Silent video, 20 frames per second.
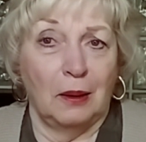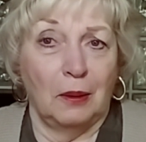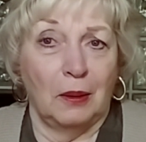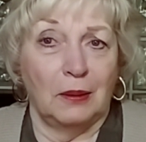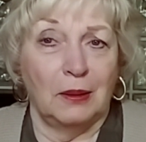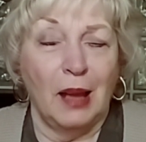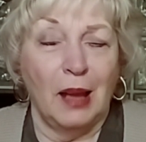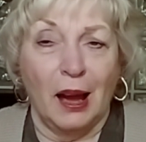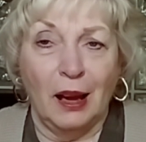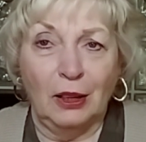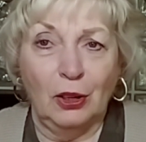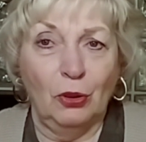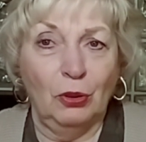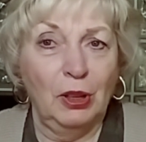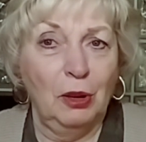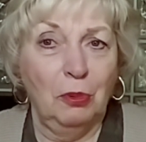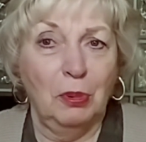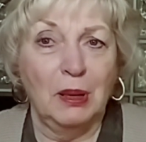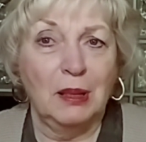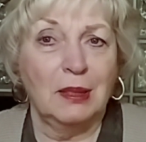Not
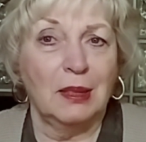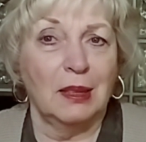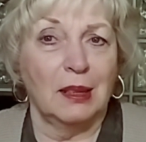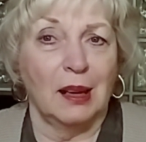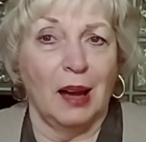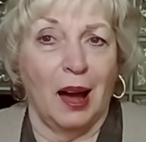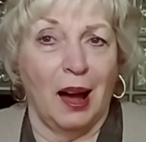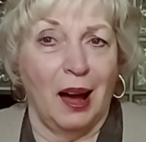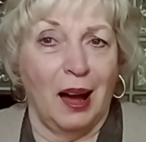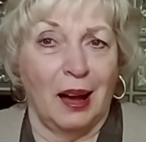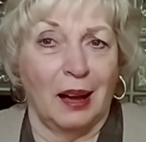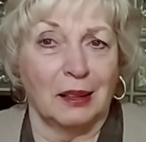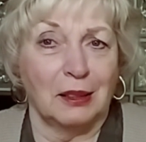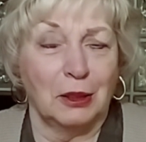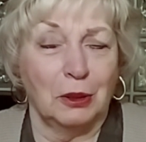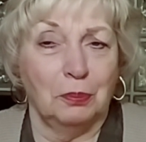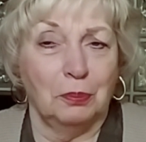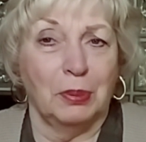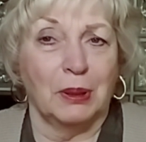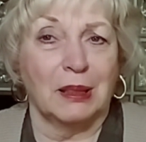only was it
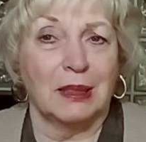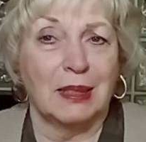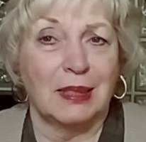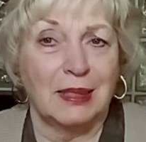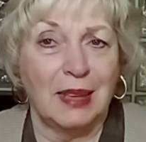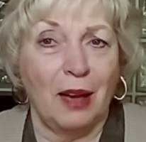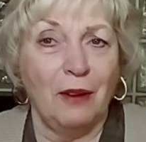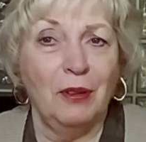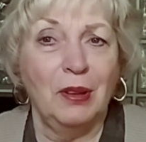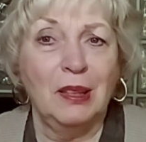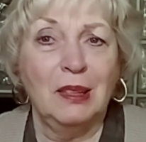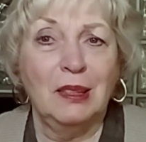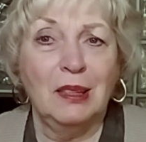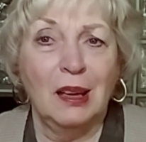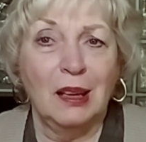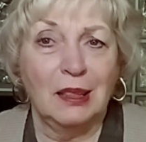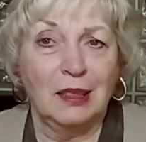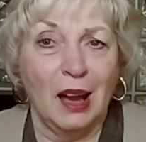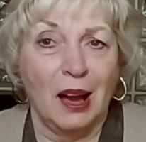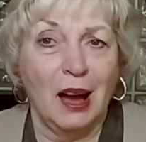hot, but 7
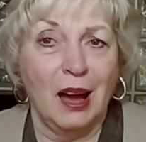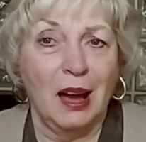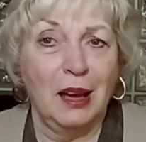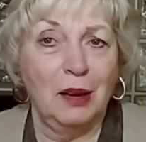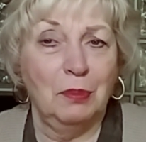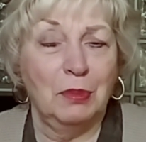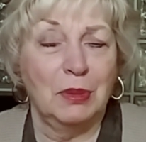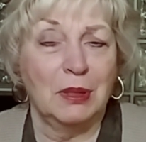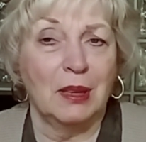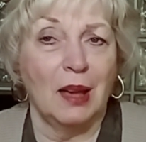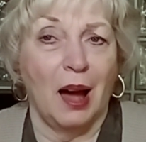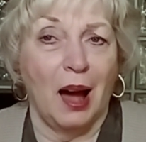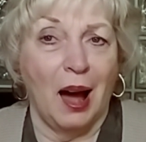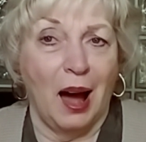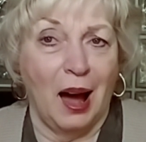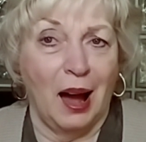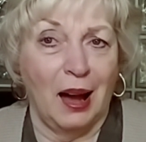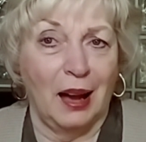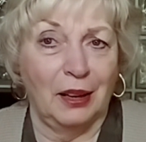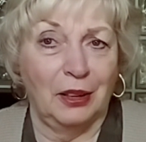times
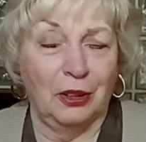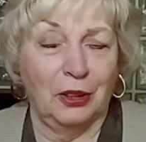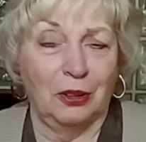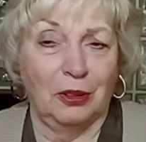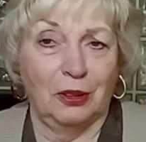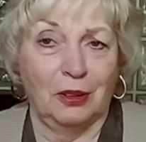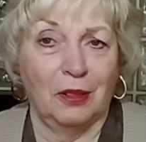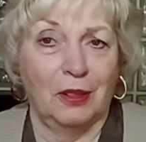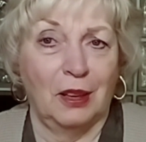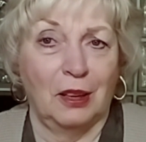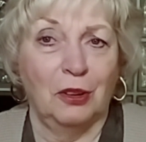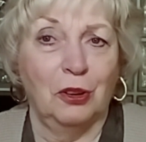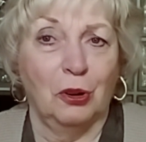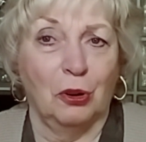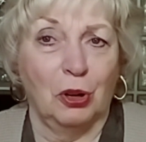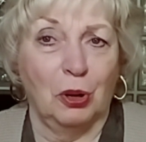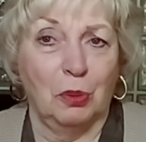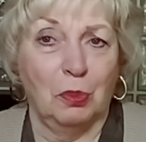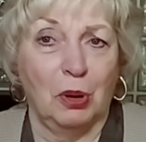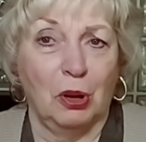hotter than
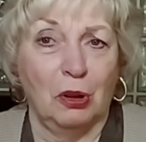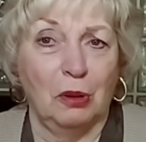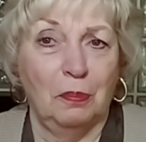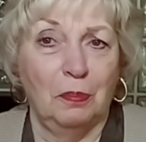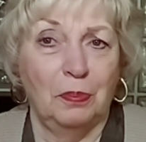normal.